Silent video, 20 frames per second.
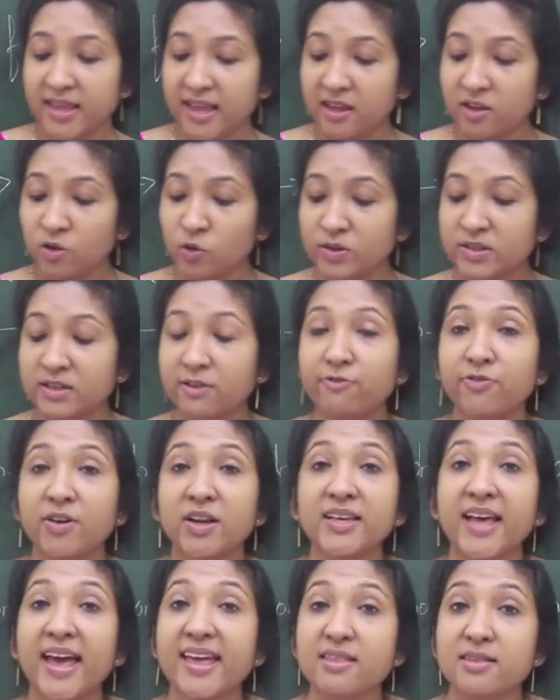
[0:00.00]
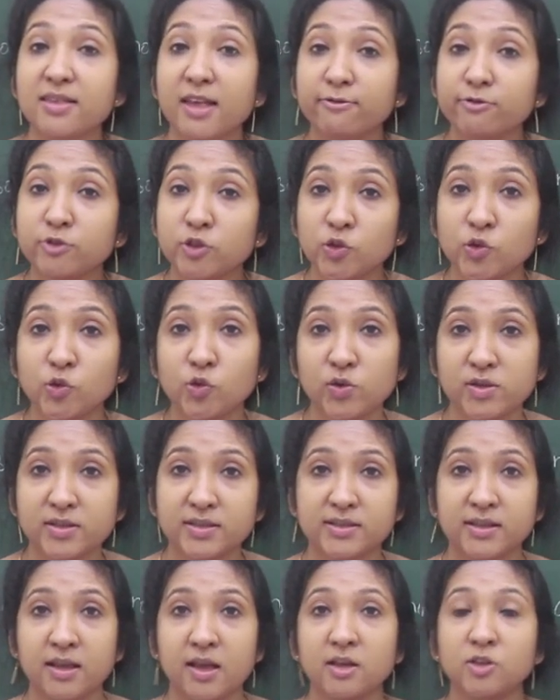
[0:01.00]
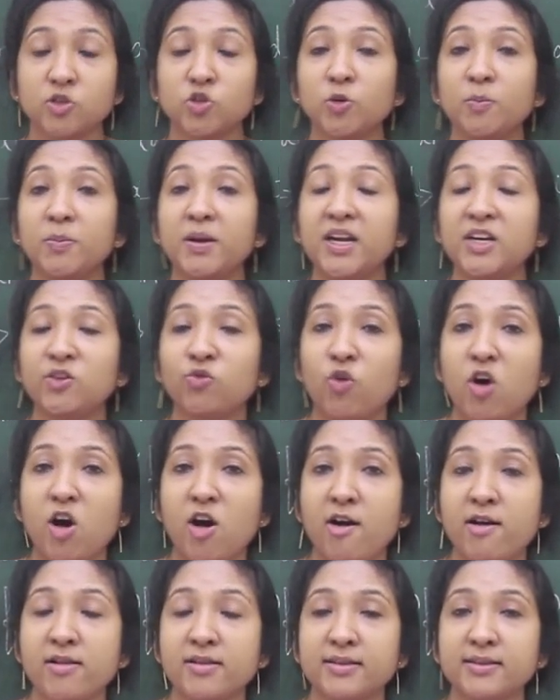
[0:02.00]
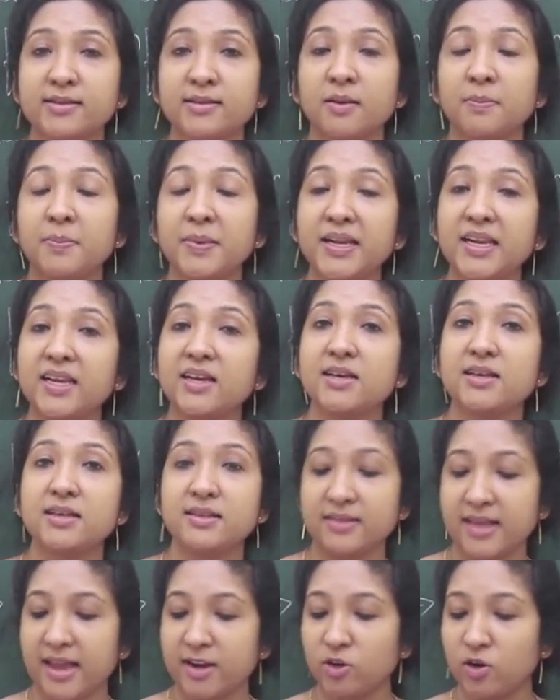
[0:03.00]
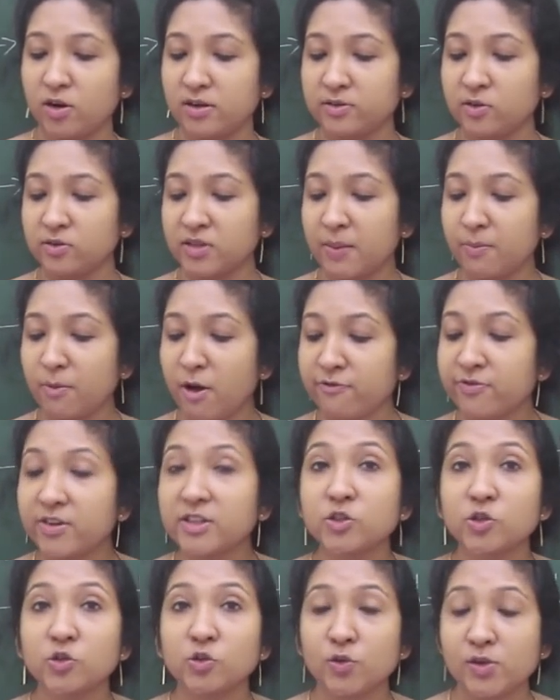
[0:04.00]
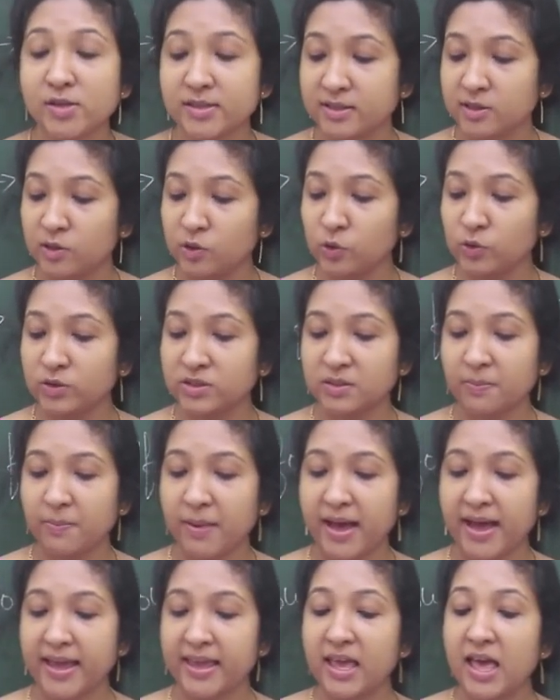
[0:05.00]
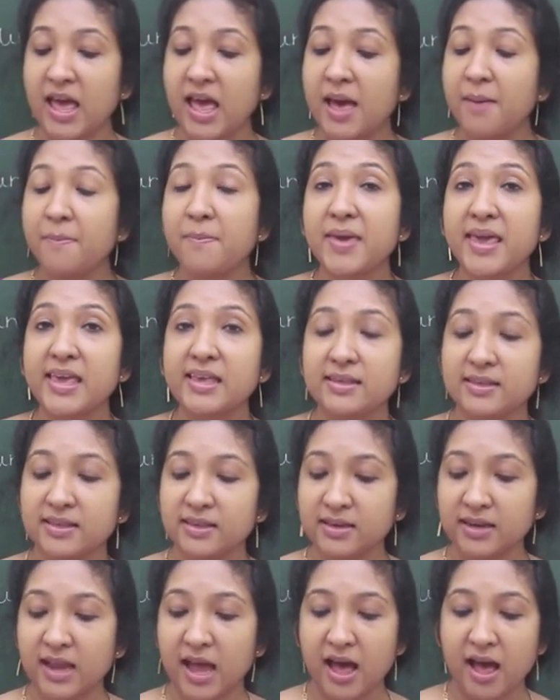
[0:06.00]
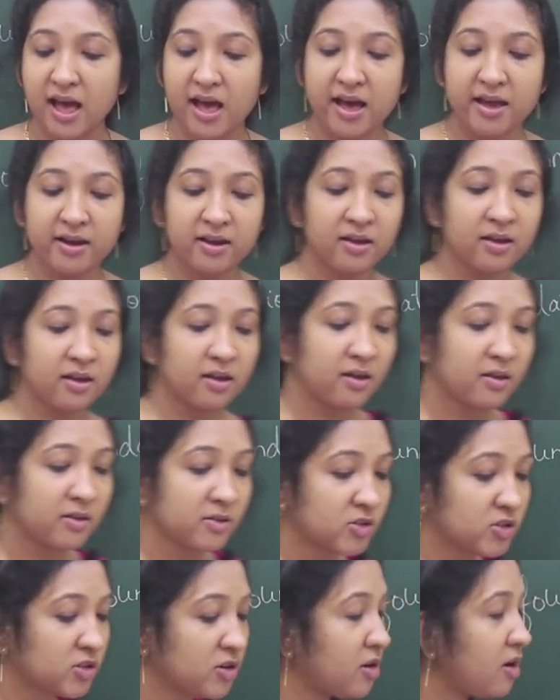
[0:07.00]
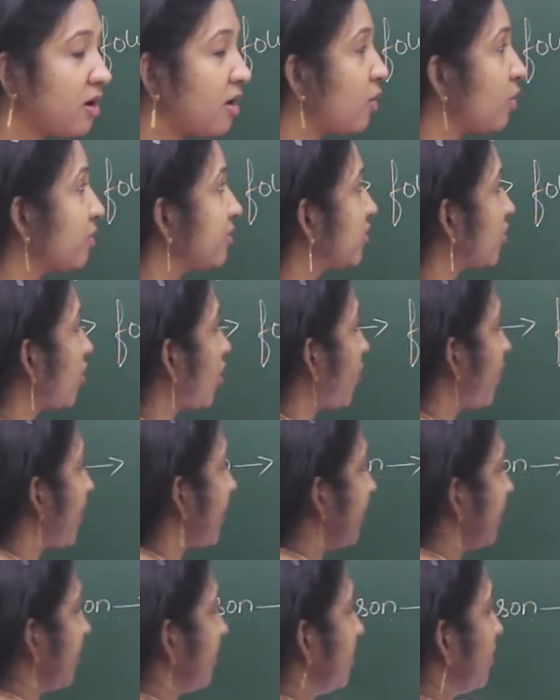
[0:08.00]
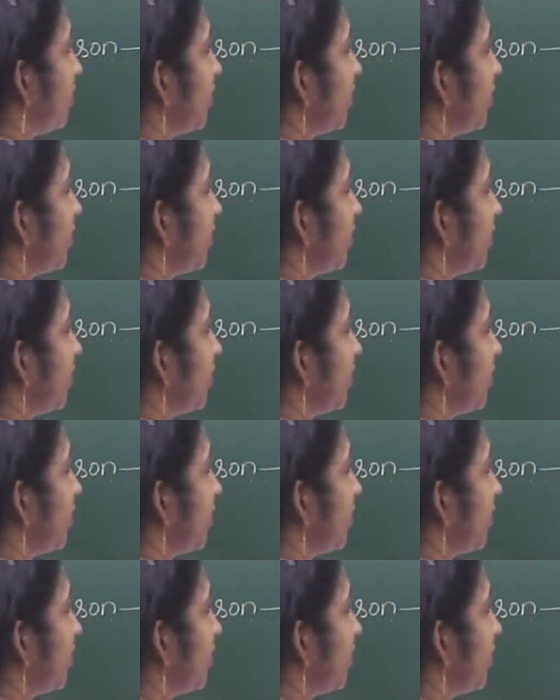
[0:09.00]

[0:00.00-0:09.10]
they use different kinds of tools to build walls, pillars and all. So some of the tools used by mason are trowel,